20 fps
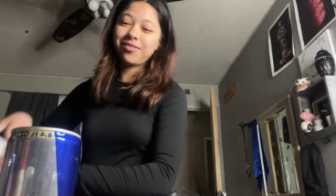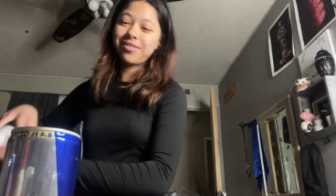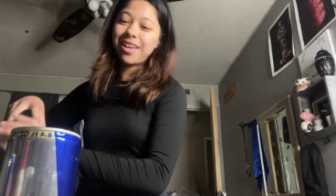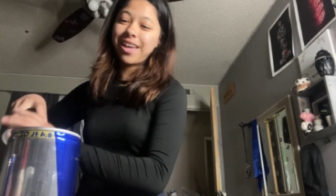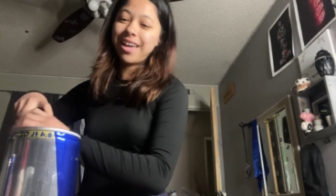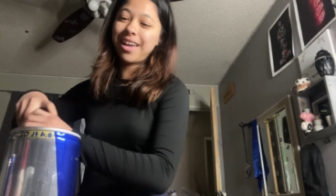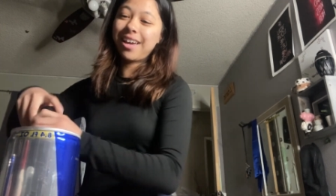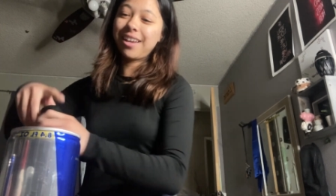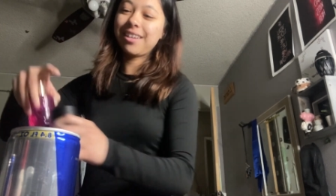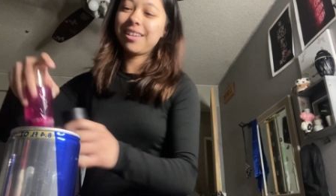
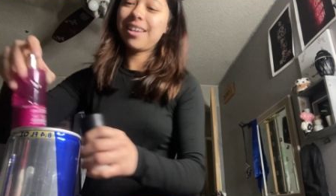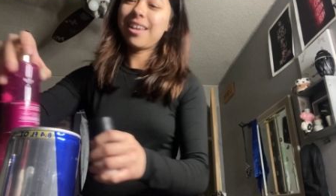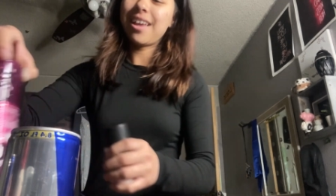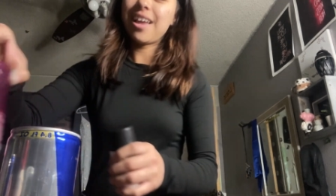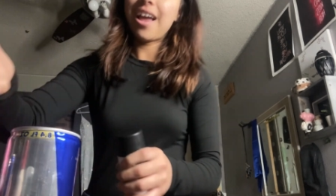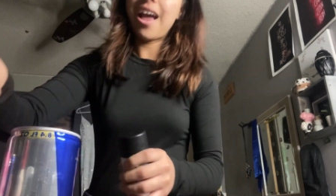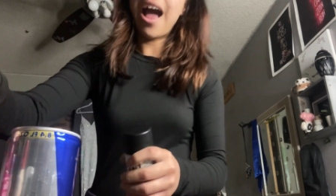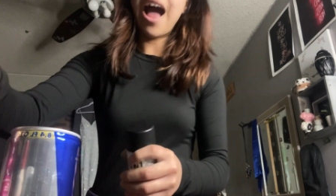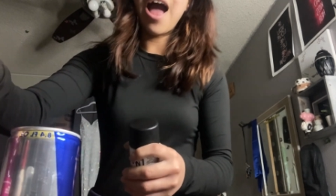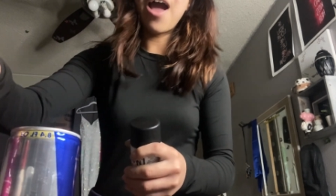And
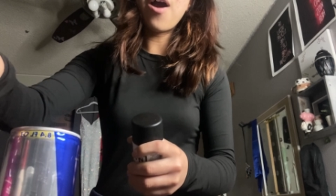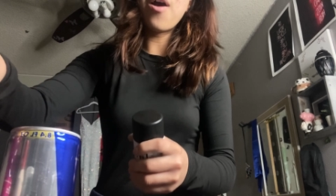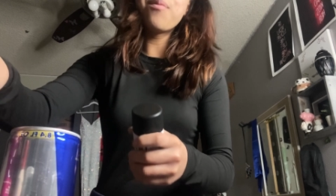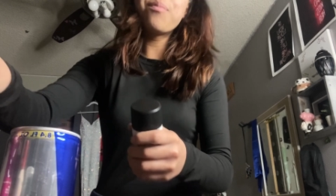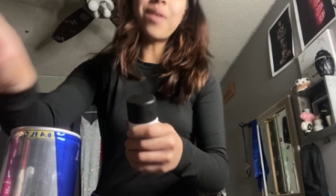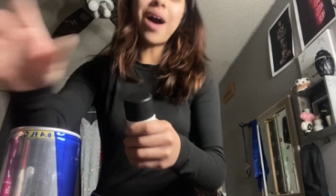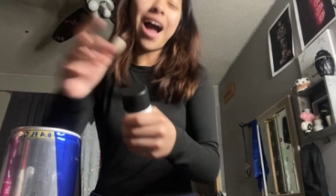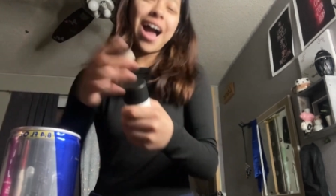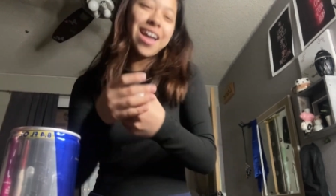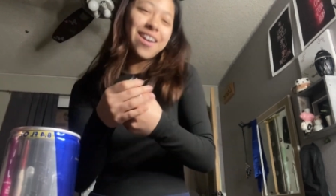I hope
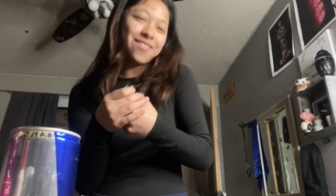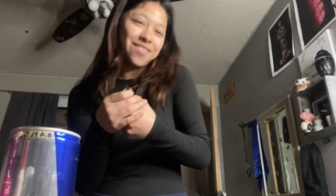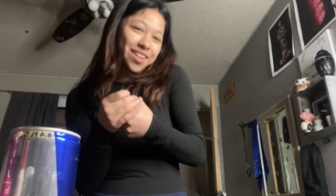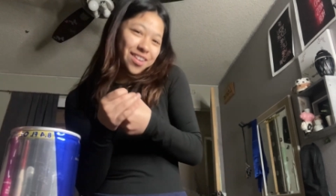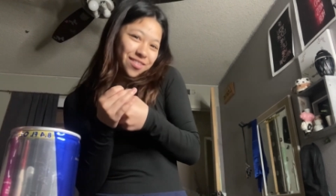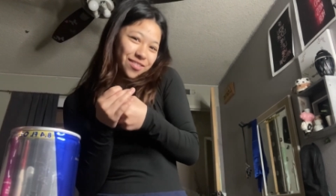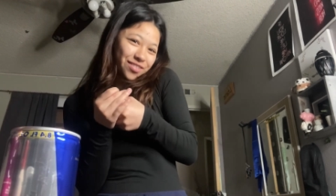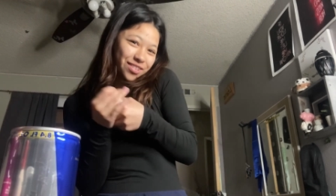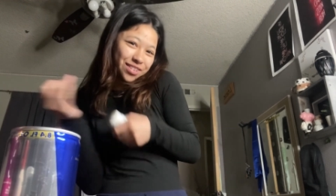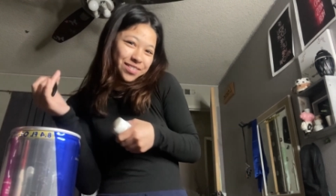I have
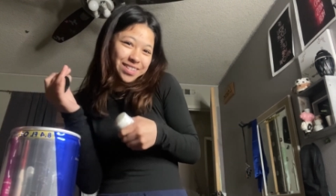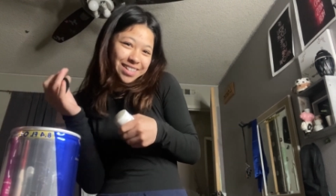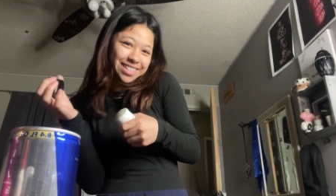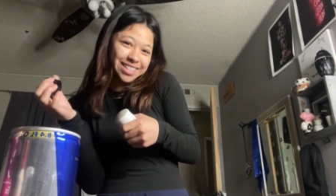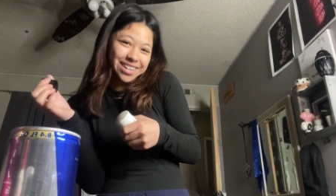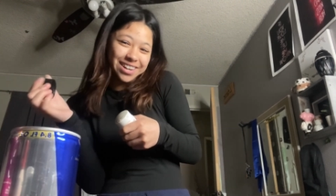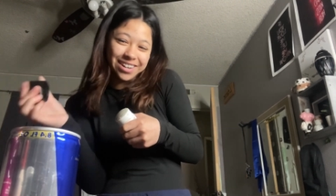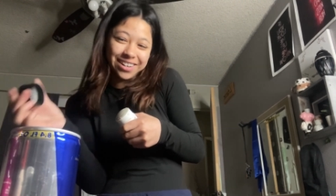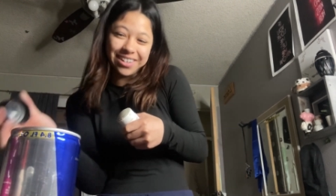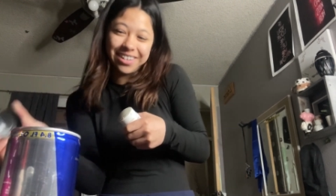influenced
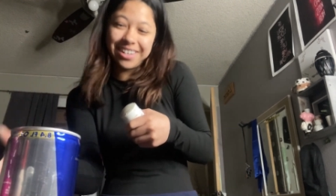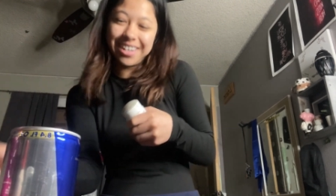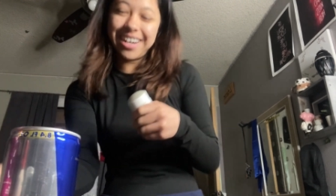her